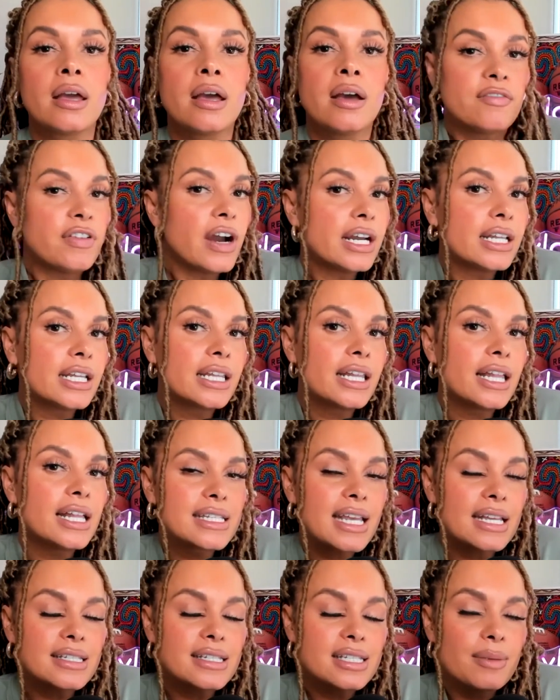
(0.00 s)
Finally, let's
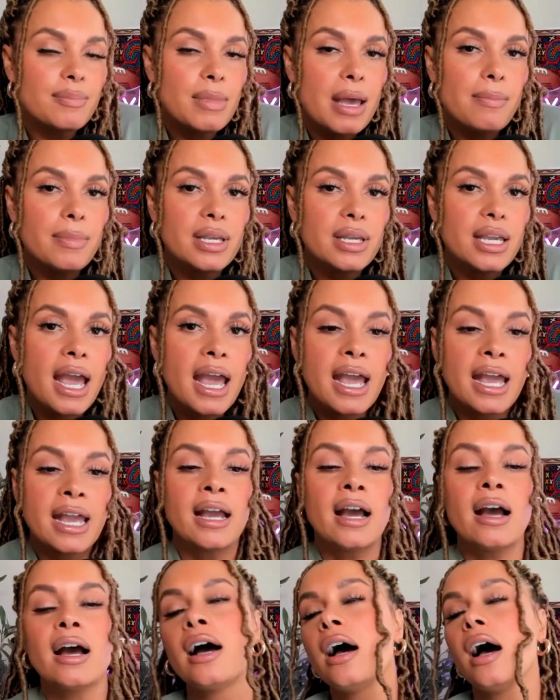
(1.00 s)
get to some
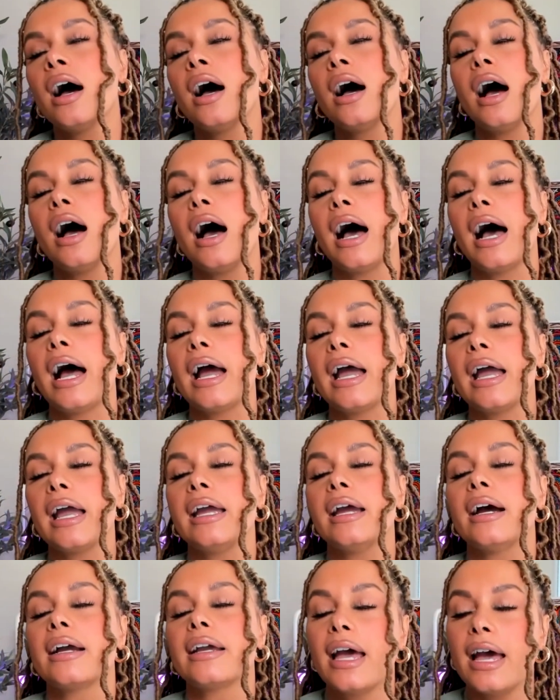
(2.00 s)
NBA.
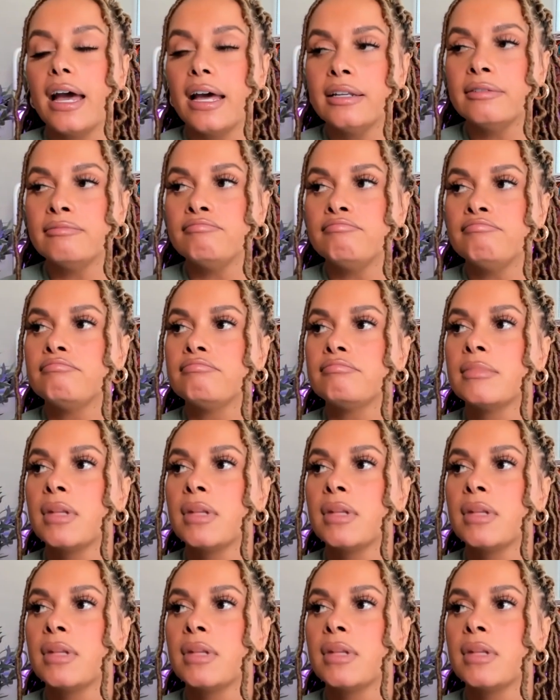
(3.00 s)
I, again,